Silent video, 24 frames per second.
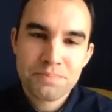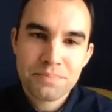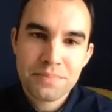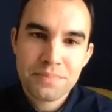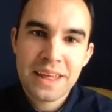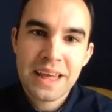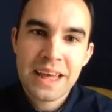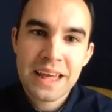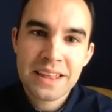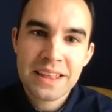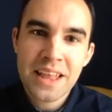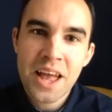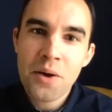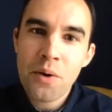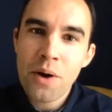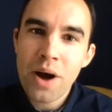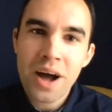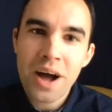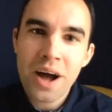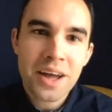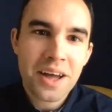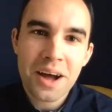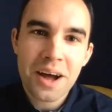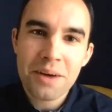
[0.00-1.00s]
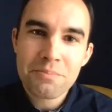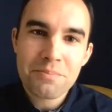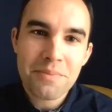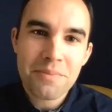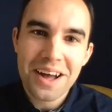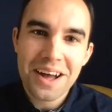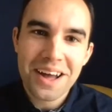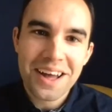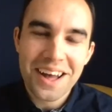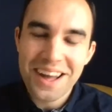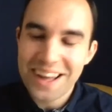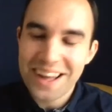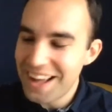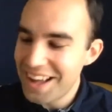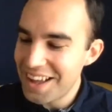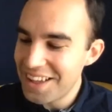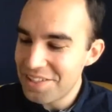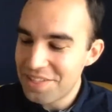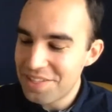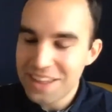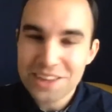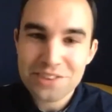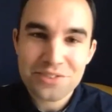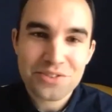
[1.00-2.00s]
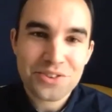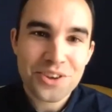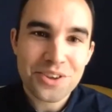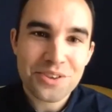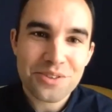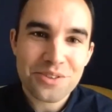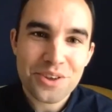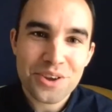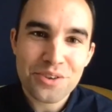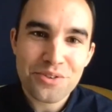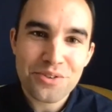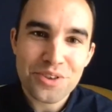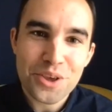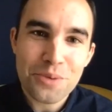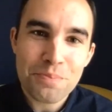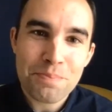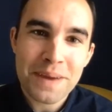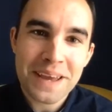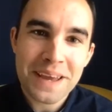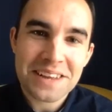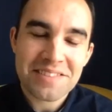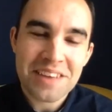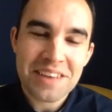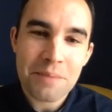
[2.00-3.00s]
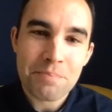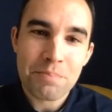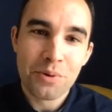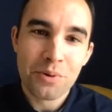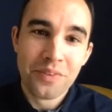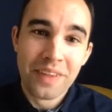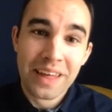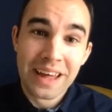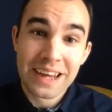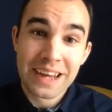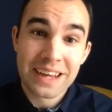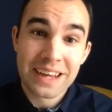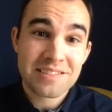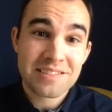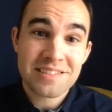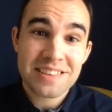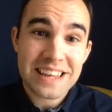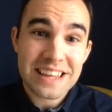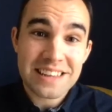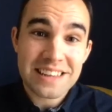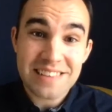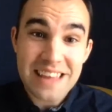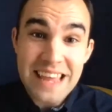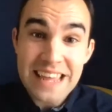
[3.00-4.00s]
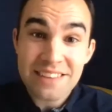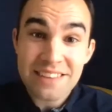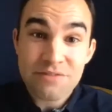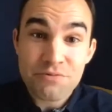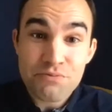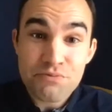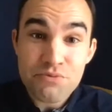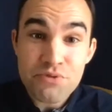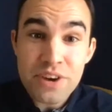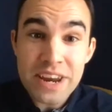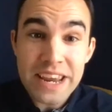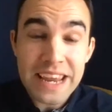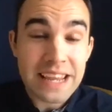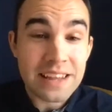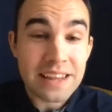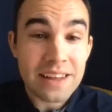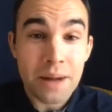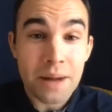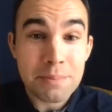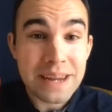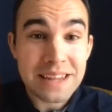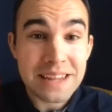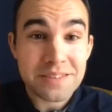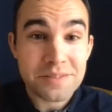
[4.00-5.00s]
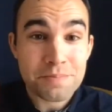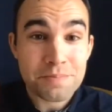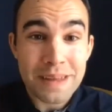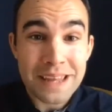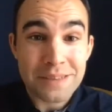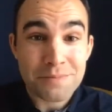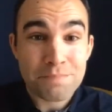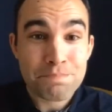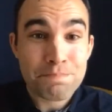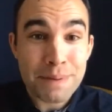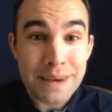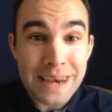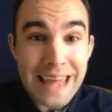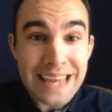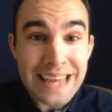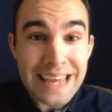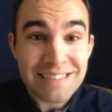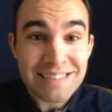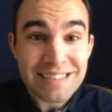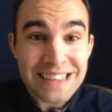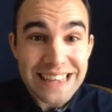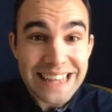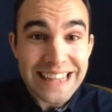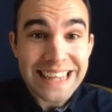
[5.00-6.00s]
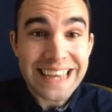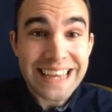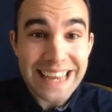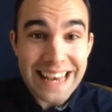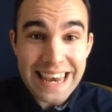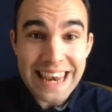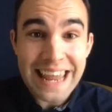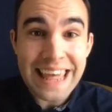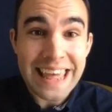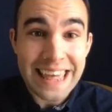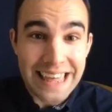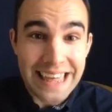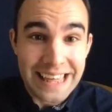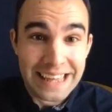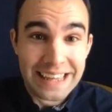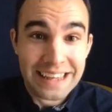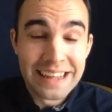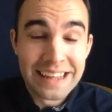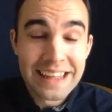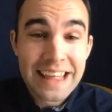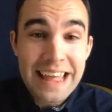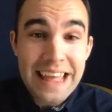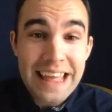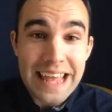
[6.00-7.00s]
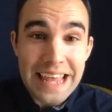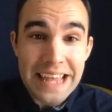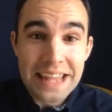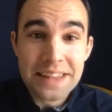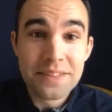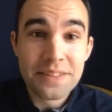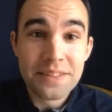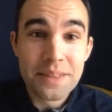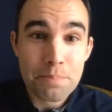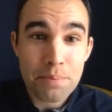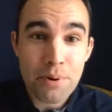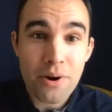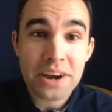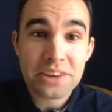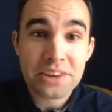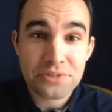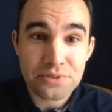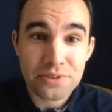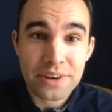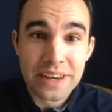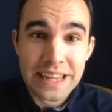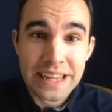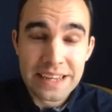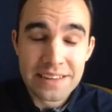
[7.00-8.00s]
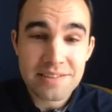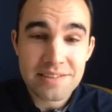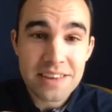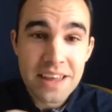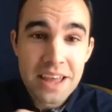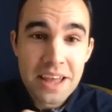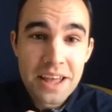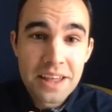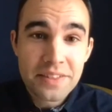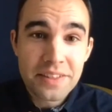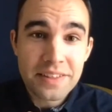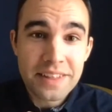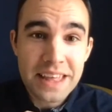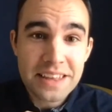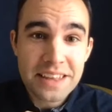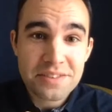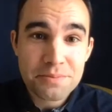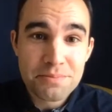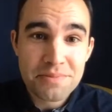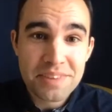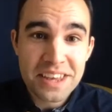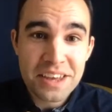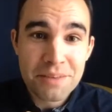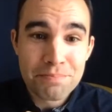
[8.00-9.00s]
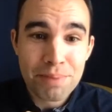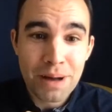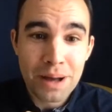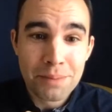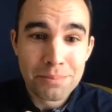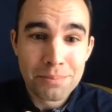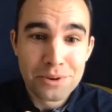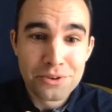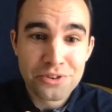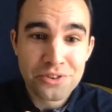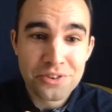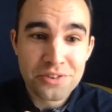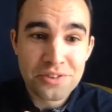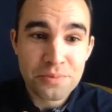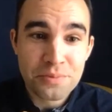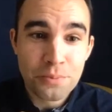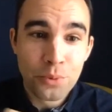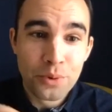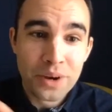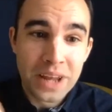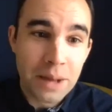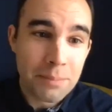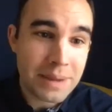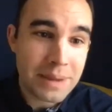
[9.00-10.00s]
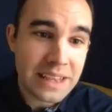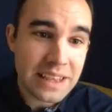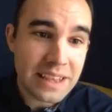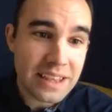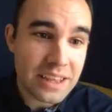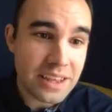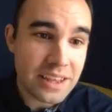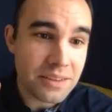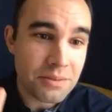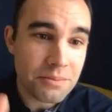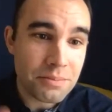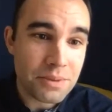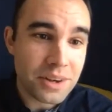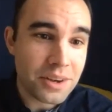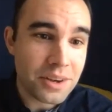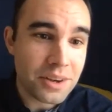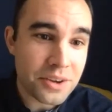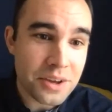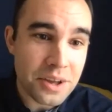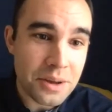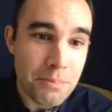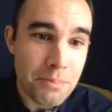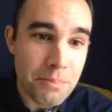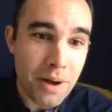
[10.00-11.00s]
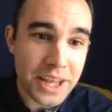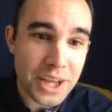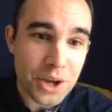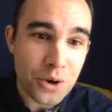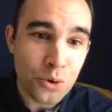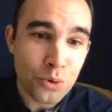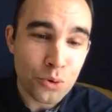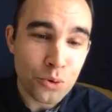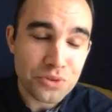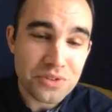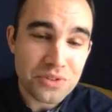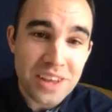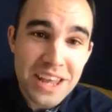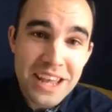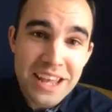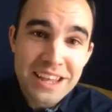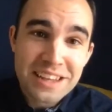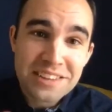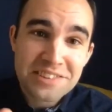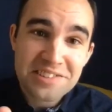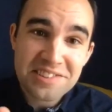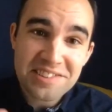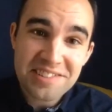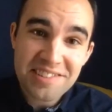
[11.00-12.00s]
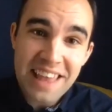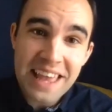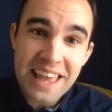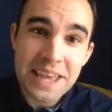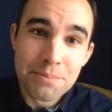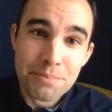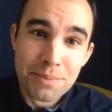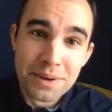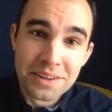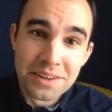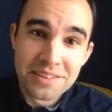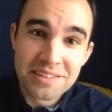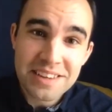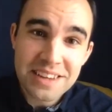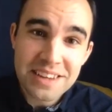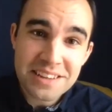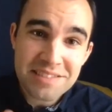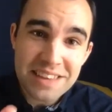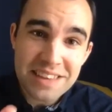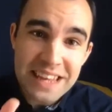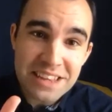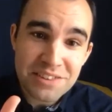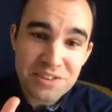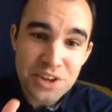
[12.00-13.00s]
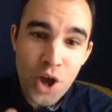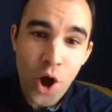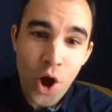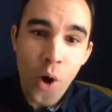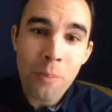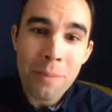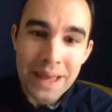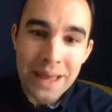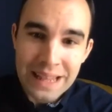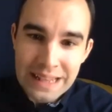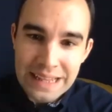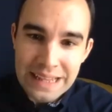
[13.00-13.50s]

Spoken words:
No, I think it's good that you picked up on that, it's really, I mean, it's blatantly clear in the press release that the SMMT have published this morning. I mean, you look at Mike Call's statement, his comment.